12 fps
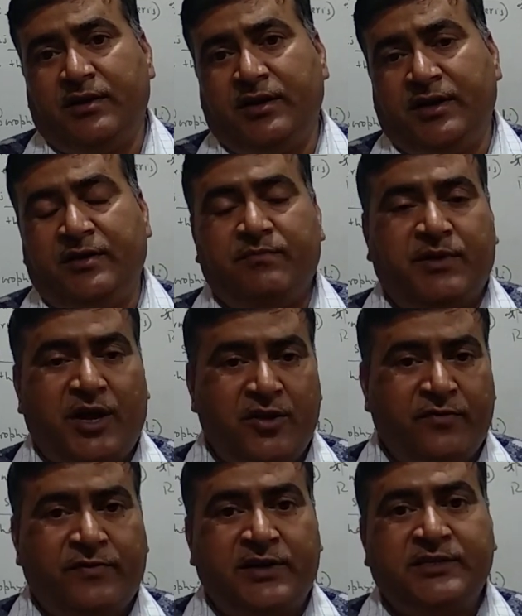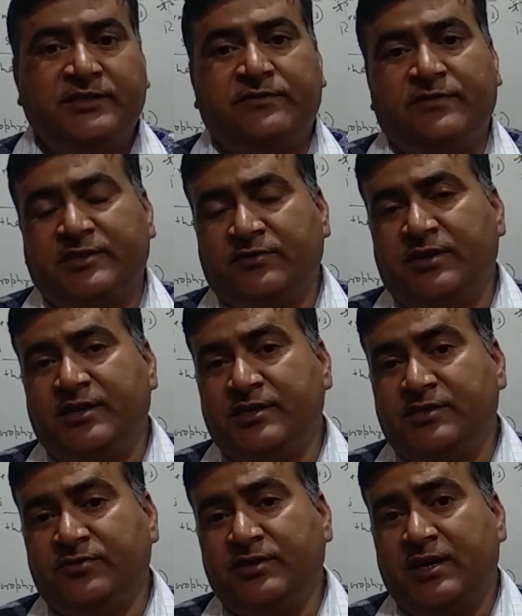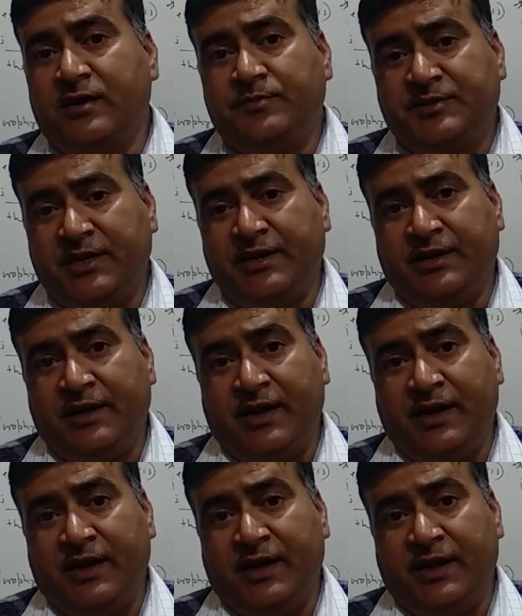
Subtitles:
in bryophytes the vascular tissues are absent